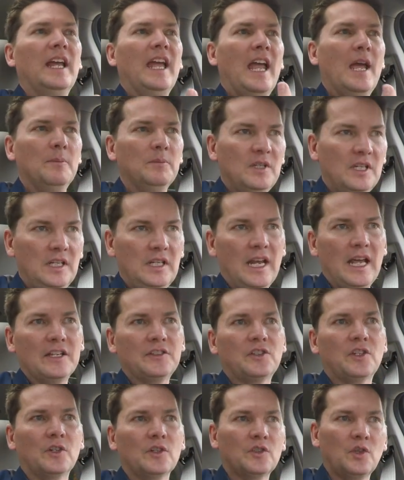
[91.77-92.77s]
empty
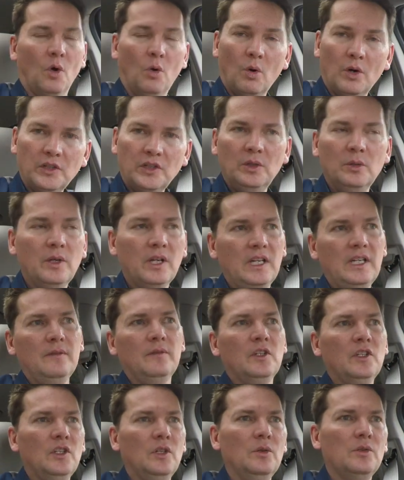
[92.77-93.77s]
nesters, or you could
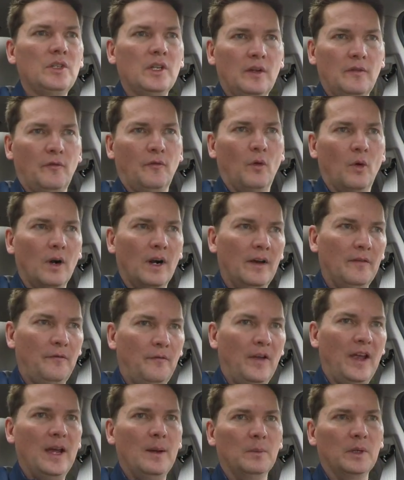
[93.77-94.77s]
even use it for a
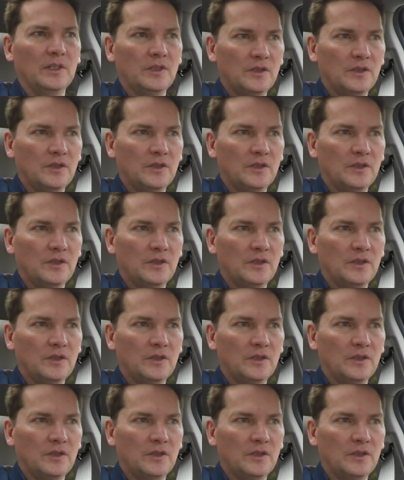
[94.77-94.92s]
family.